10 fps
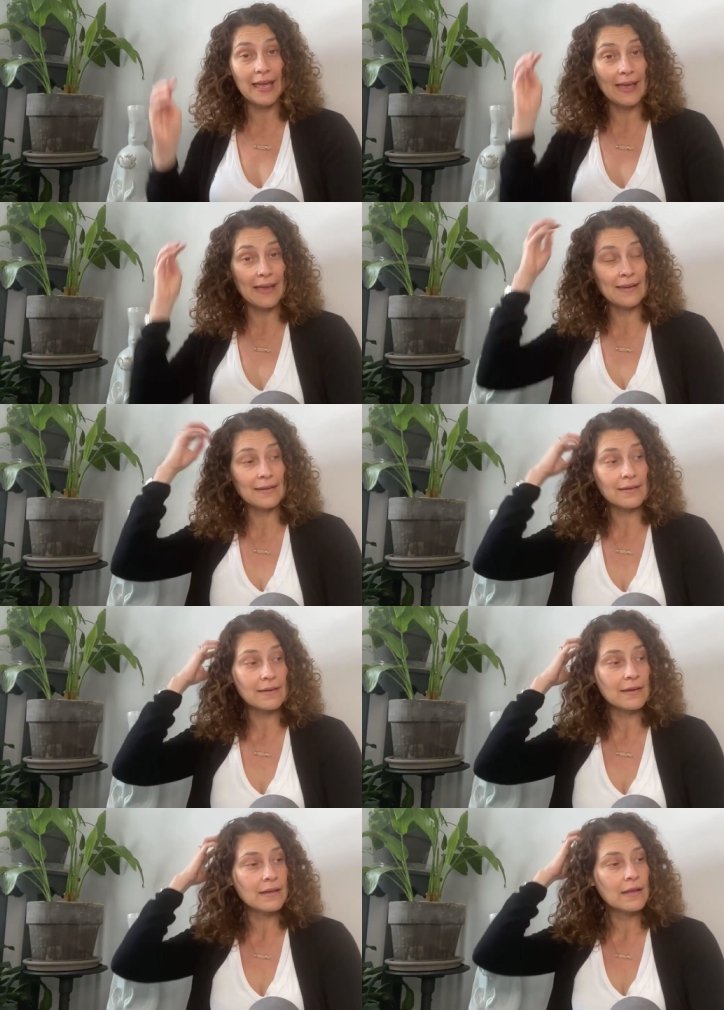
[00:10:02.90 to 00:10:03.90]
in
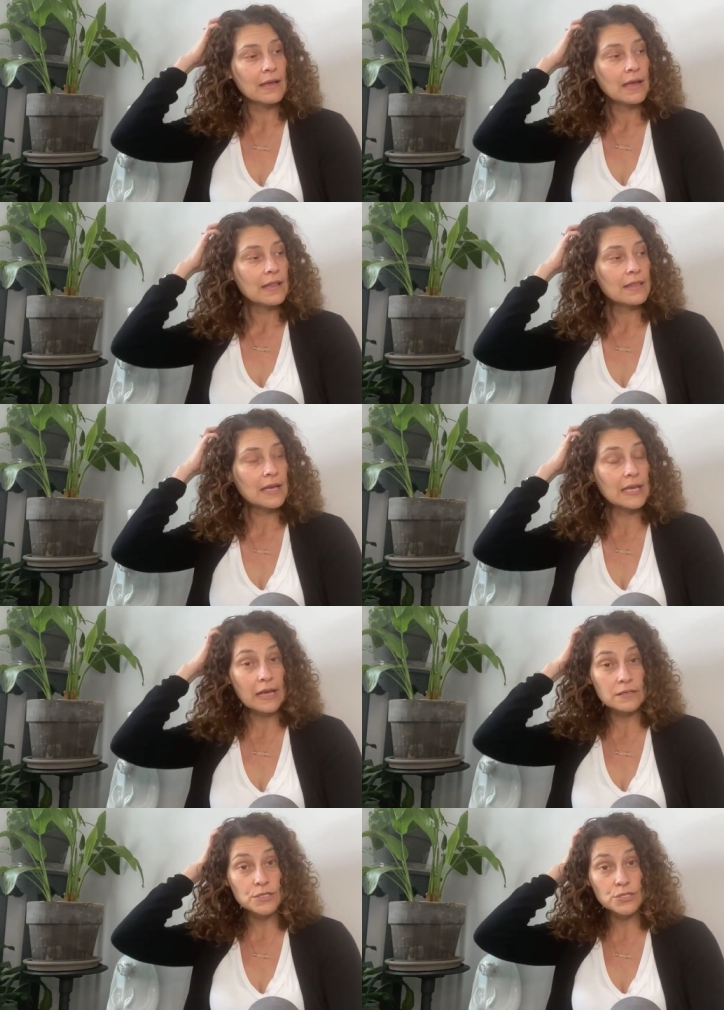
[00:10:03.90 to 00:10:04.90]
the
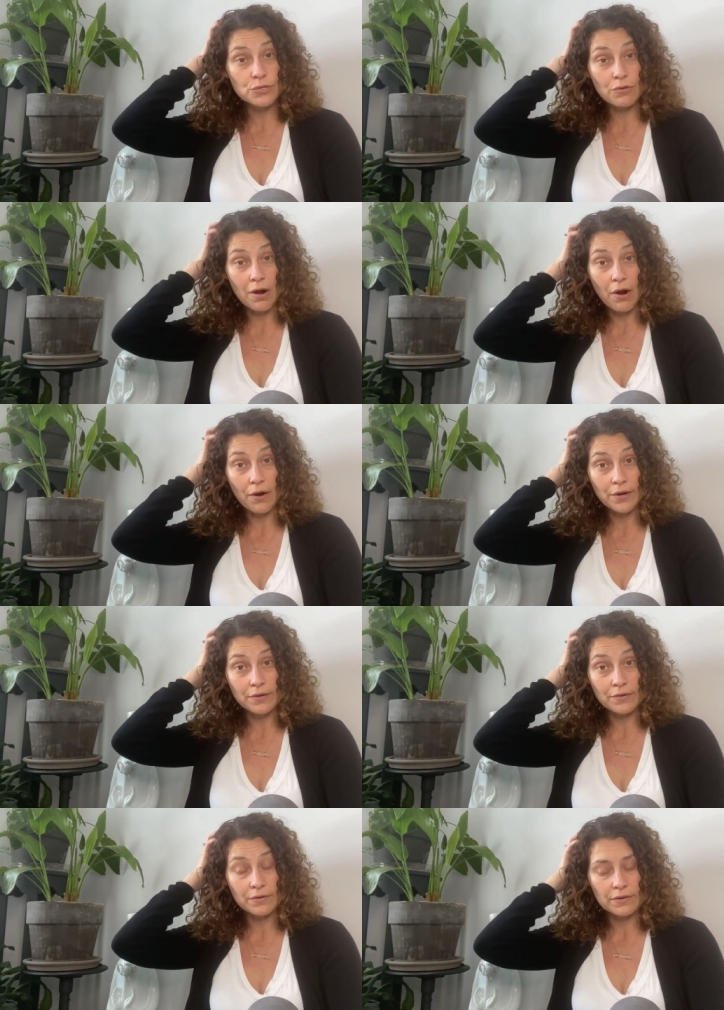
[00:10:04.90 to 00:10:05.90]
connection to our heart
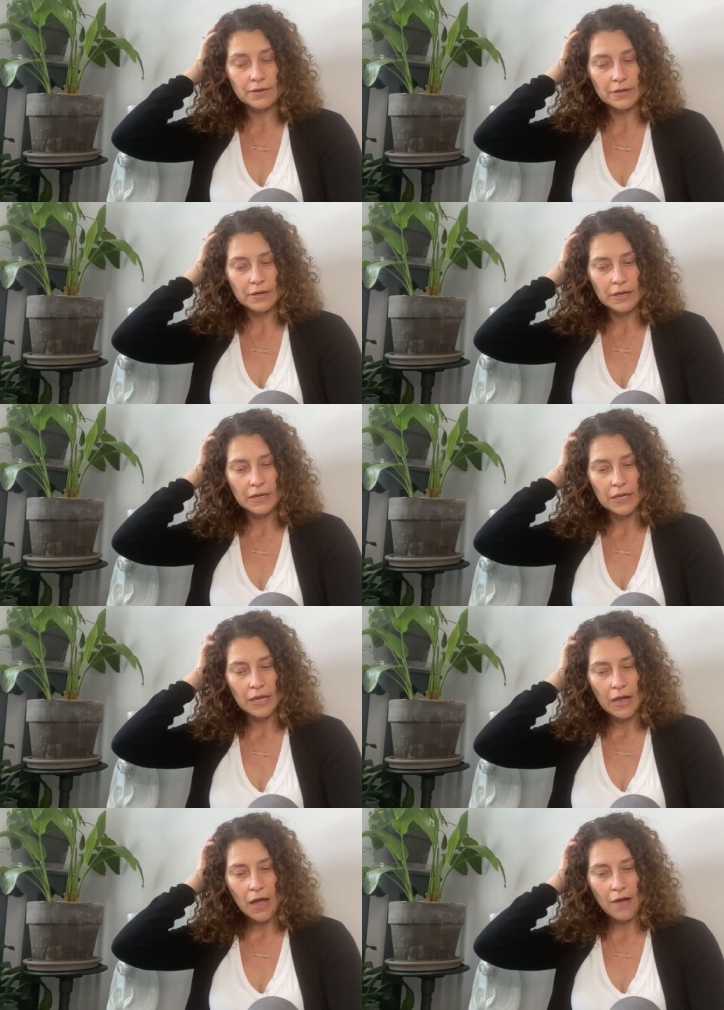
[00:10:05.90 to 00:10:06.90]

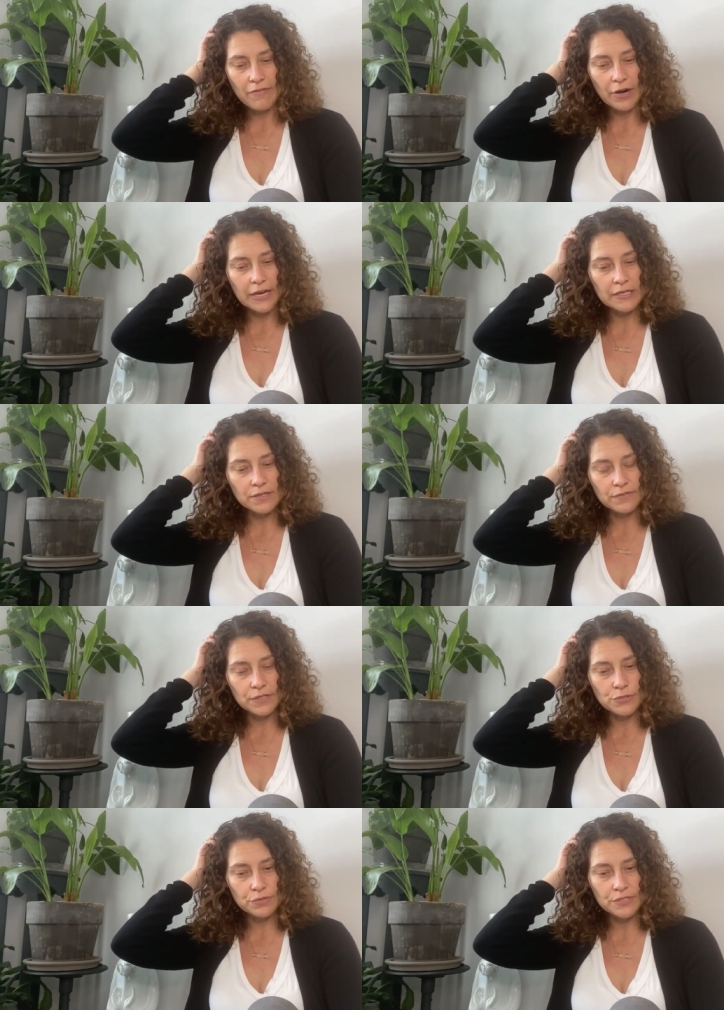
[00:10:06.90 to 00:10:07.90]
of our
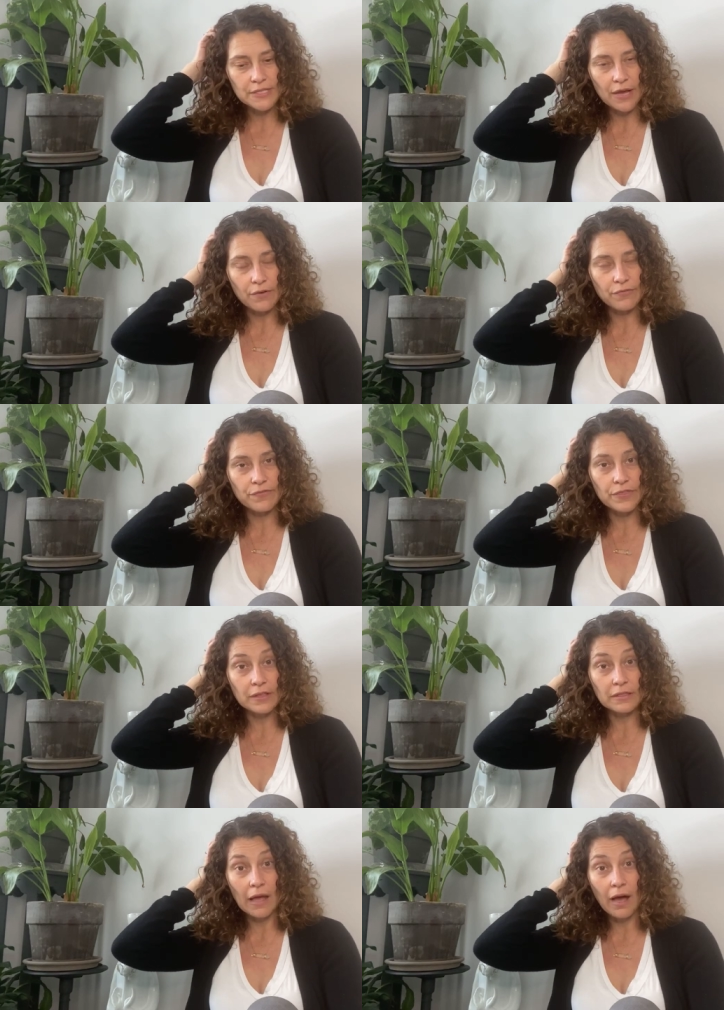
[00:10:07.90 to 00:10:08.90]
individual self, the
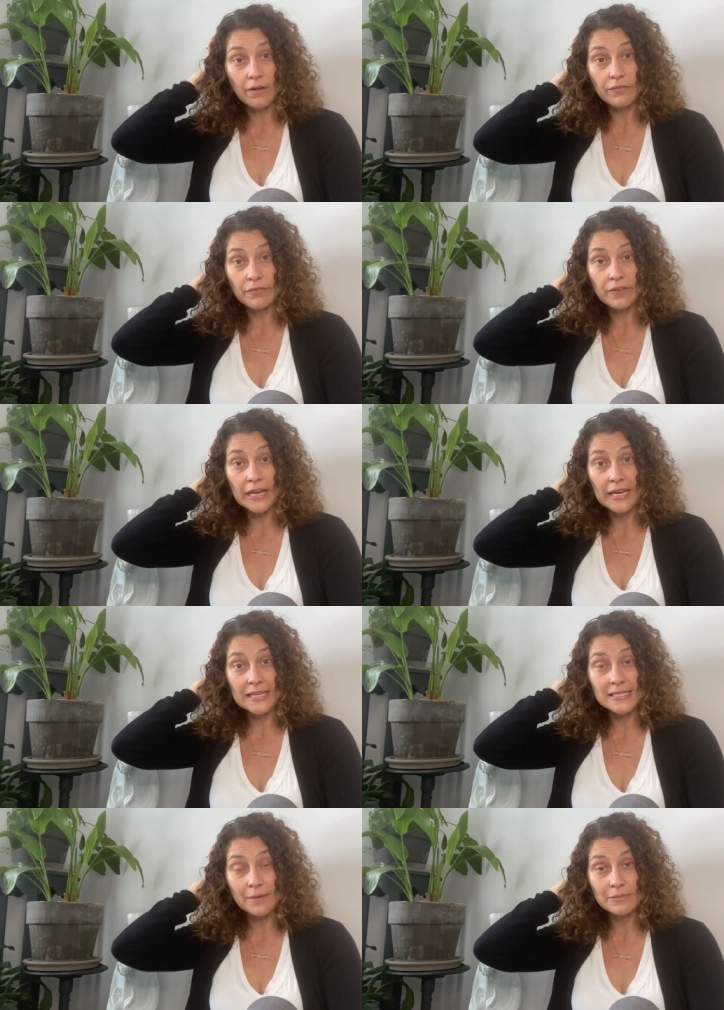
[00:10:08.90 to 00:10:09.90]
love and
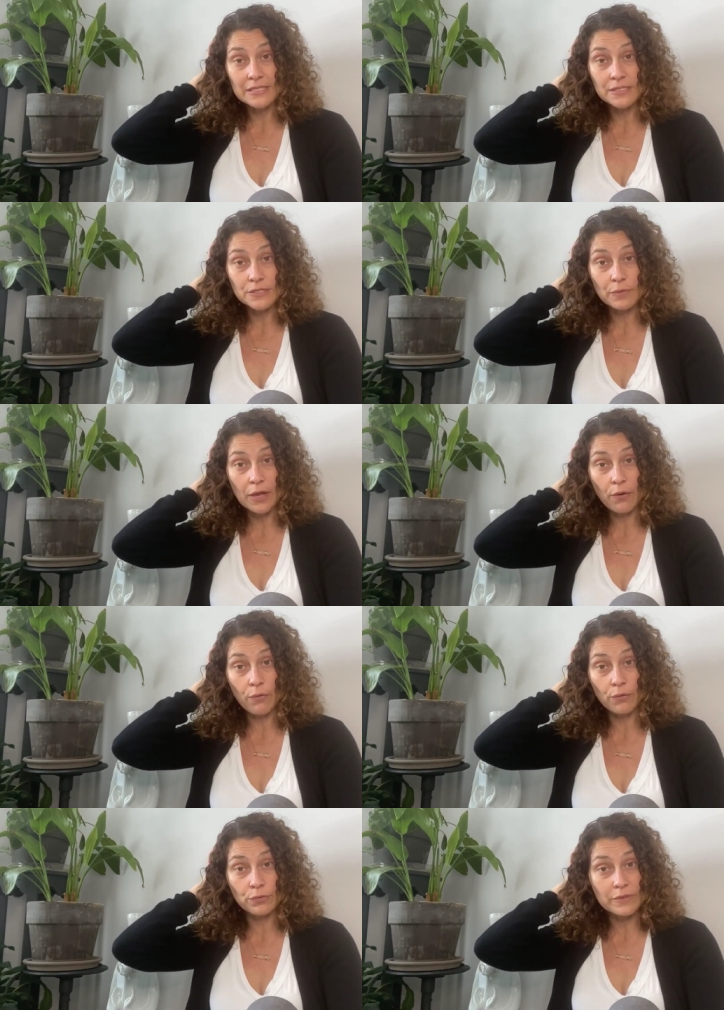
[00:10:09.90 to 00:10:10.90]
acceptance we
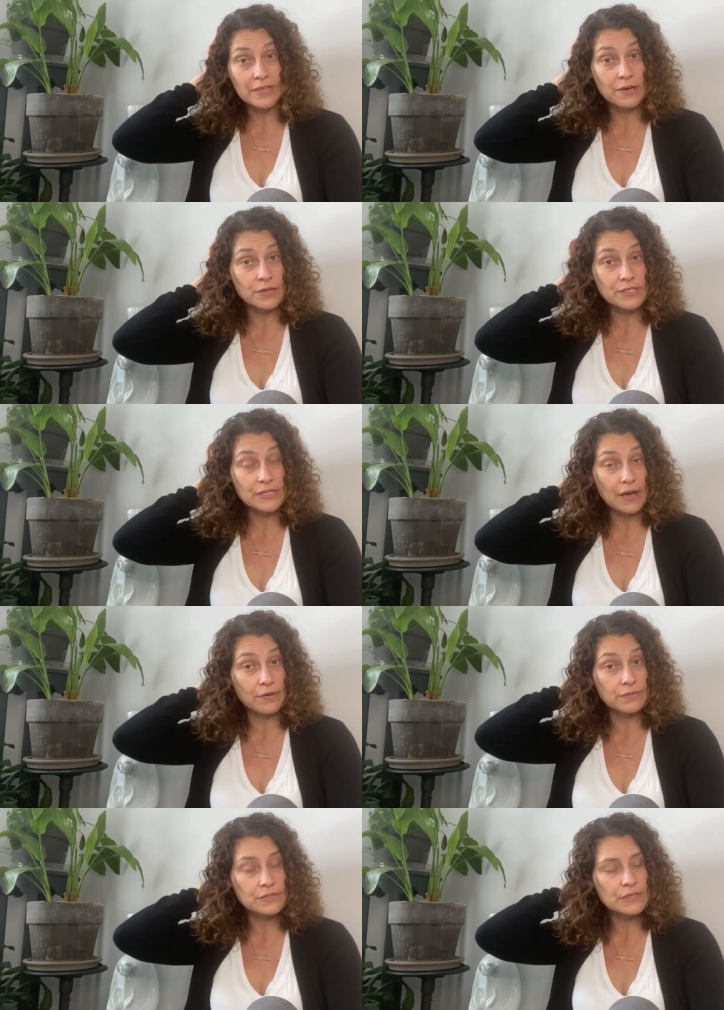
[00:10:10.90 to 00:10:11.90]
hold within
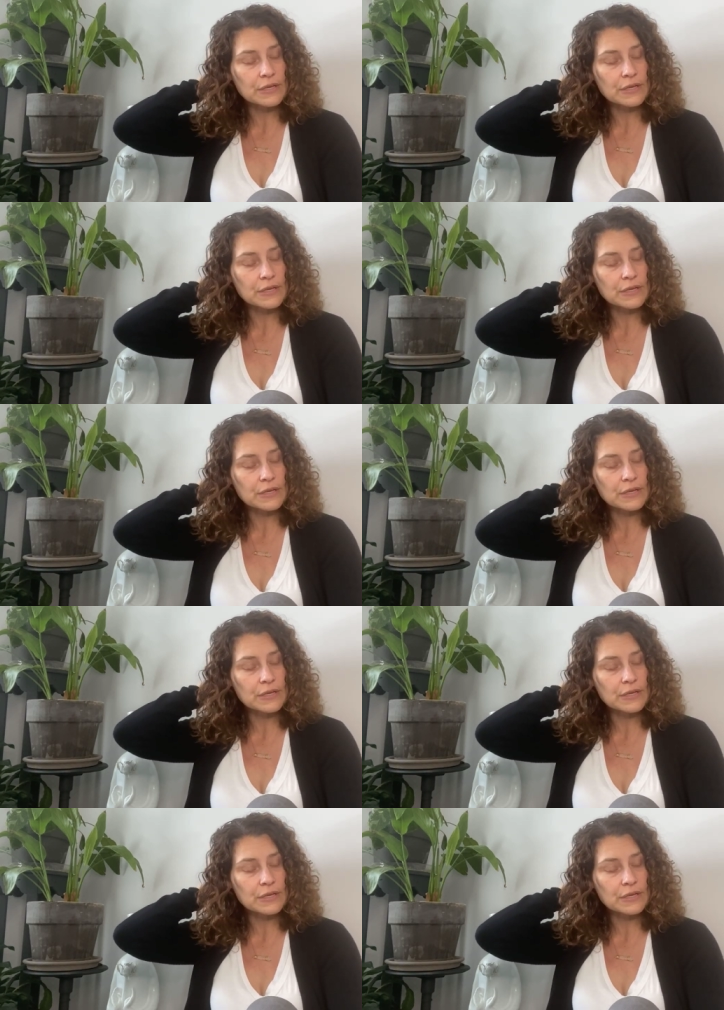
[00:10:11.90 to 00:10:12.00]
ourselves.